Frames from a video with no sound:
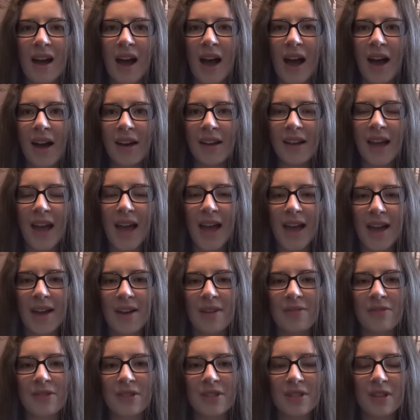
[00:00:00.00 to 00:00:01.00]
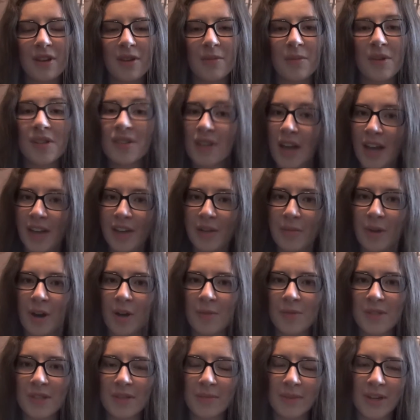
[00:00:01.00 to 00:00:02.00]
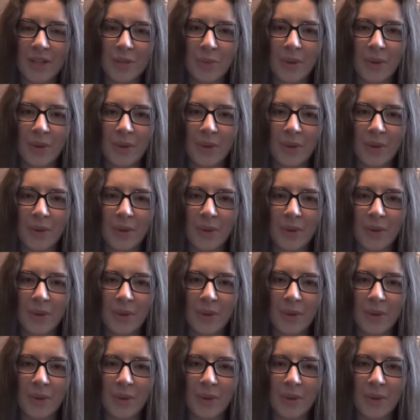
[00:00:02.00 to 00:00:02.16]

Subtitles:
I have some tiger barbs in my